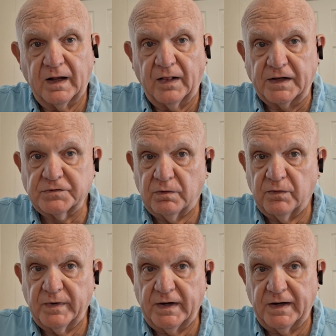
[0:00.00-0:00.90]
That's what
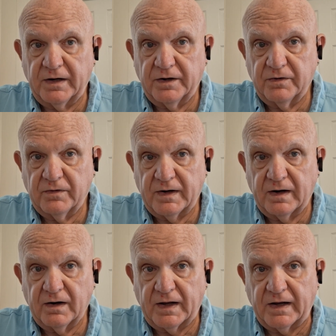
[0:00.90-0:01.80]
we need to do in
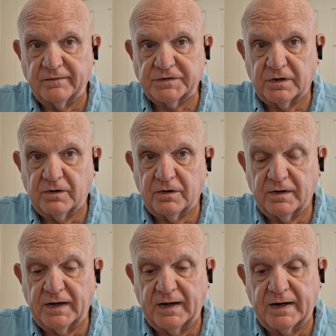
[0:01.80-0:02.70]
our lives, y'all.
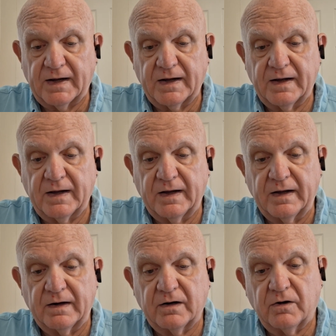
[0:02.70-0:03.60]
And I
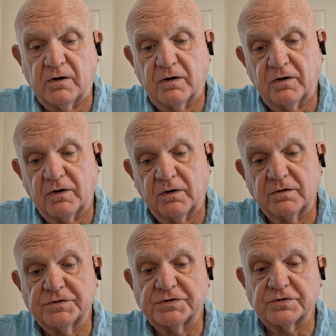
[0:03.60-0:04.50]
had all
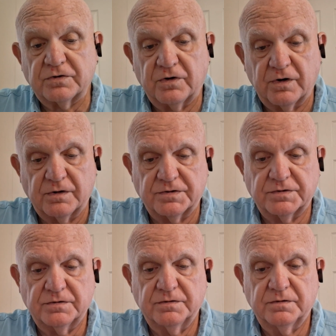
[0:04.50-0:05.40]

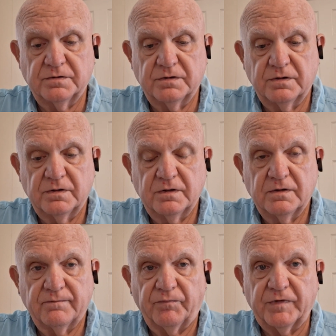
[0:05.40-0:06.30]
sorts
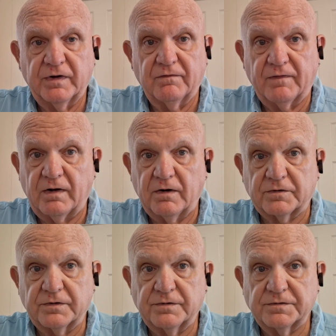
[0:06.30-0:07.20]
of
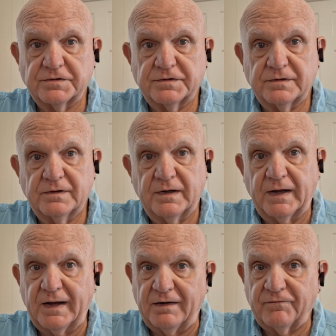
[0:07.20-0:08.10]
altars
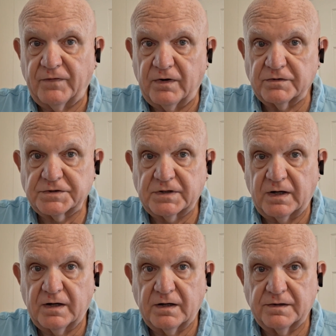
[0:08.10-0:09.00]
and false
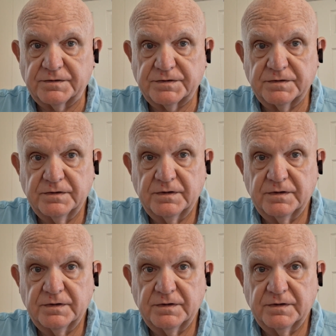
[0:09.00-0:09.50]
gods